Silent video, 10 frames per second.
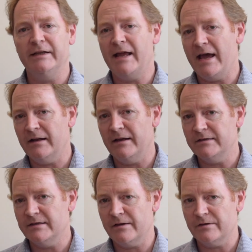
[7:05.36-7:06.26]
in Adelaide,
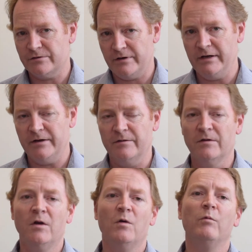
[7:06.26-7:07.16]
South Australia,
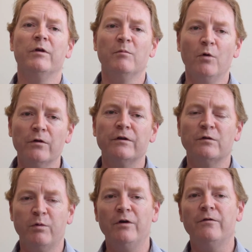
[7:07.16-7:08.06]
with more than
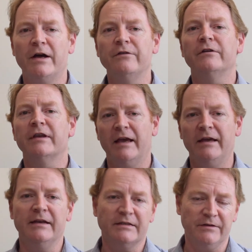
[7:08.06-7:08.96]
1,200
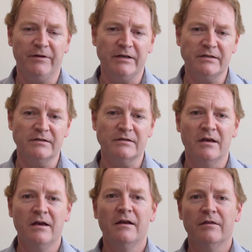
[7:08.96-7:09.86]
KNX devices,
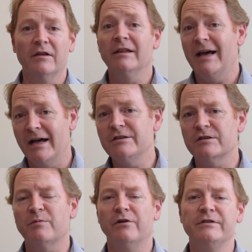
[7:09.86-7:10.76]
the
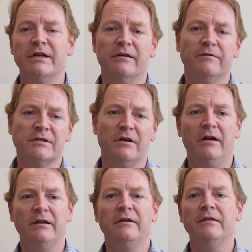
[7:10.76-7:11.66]
largest project of its
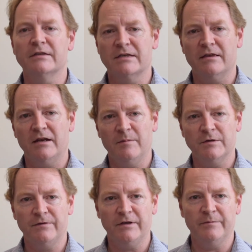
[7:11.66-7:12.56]
kind in the Southern
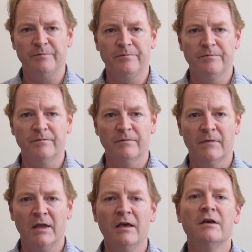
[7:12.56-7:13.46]
Hemisphere.
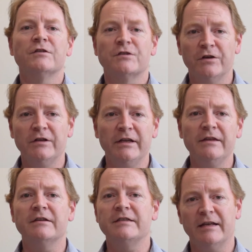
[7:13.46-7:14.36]
Certainly,
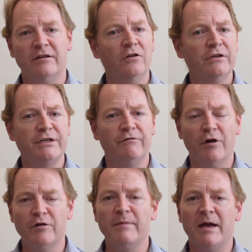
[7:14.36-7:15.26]
the technology
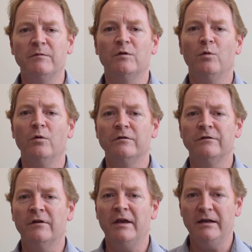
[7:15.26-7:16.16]
roadmap
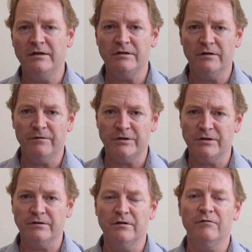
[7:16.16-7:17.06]
towards energy
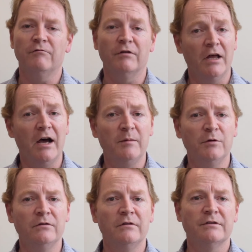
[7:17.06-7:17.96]
efficient,
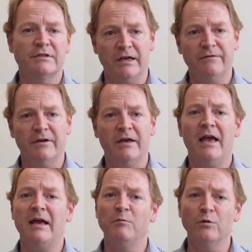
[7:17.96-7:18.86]
reliable, safer,
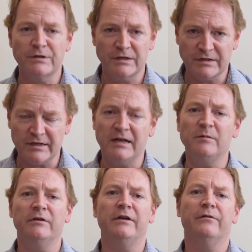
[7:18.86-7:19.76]
and more
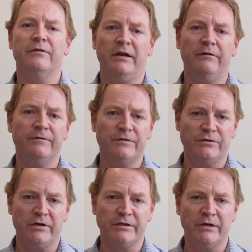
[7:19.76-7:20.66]
sustainable healthcare
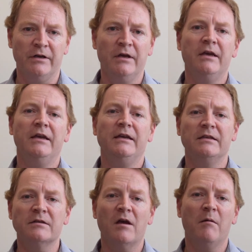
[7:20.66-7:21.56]
infrastructure
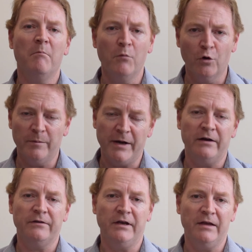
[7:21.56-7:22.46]
is more
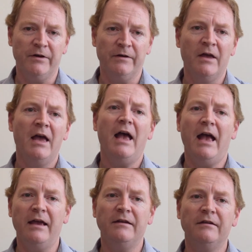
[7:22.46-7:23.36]
apparent than ever,
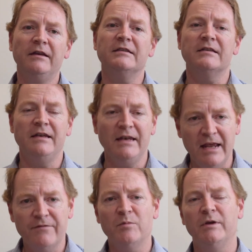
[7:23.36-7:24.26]
and it's
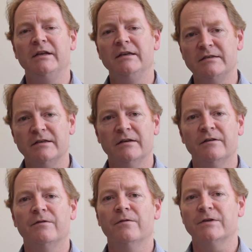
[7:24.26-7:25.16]
never been easier
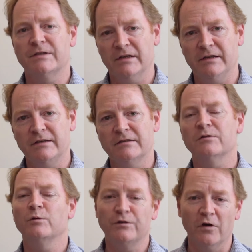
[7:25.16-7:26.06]
for facilities
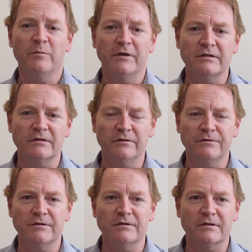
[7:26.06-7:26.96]
to adopt these
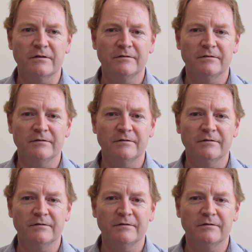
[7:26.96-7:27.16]
solutions.